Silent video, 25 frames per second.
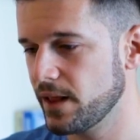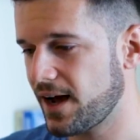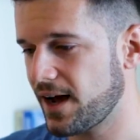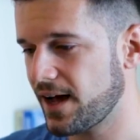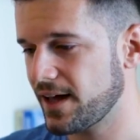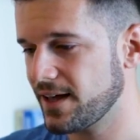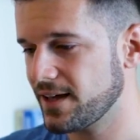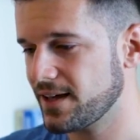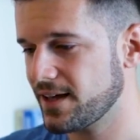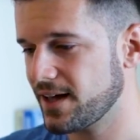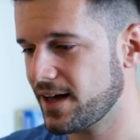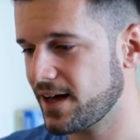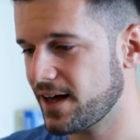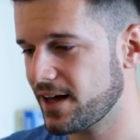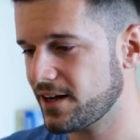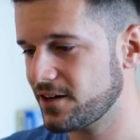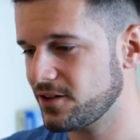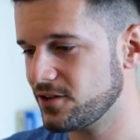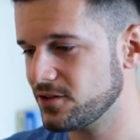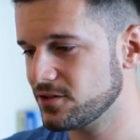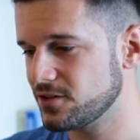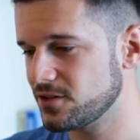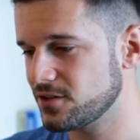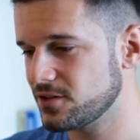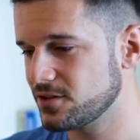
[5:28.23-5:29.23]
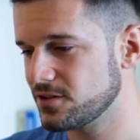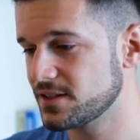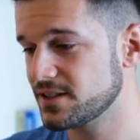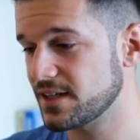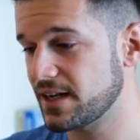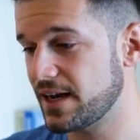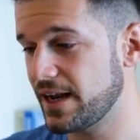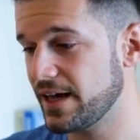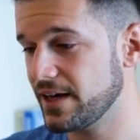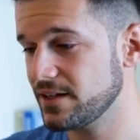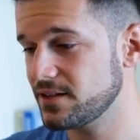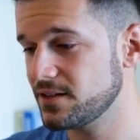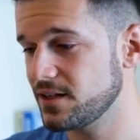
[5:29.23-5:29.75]
I cannot
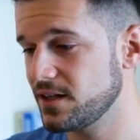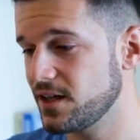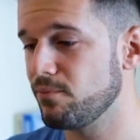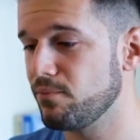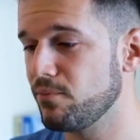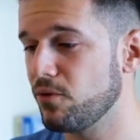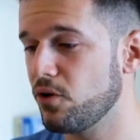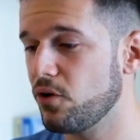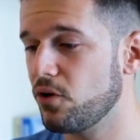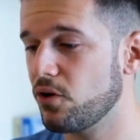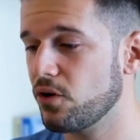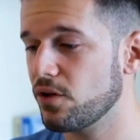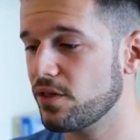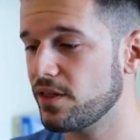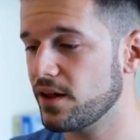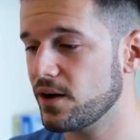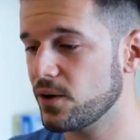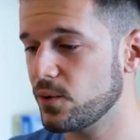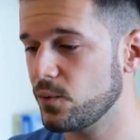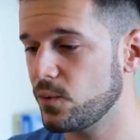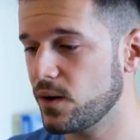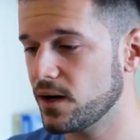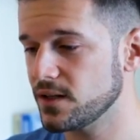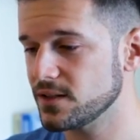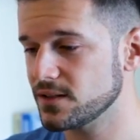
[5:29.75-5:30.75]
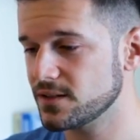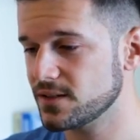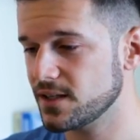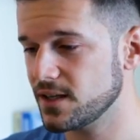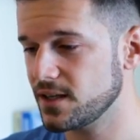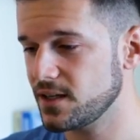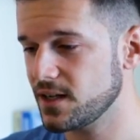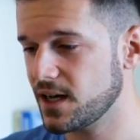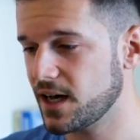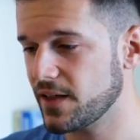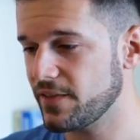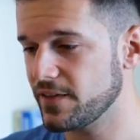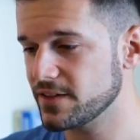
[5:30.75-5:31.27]
select more than one
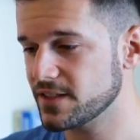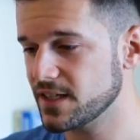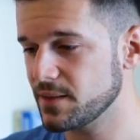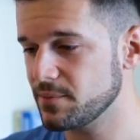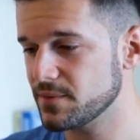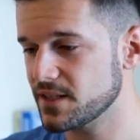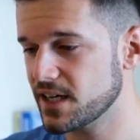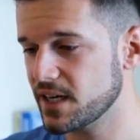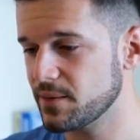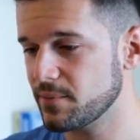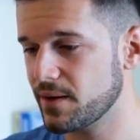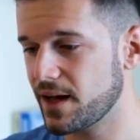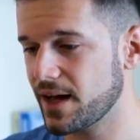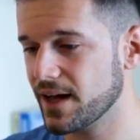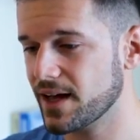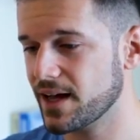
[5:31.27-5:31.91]
cell at the same time.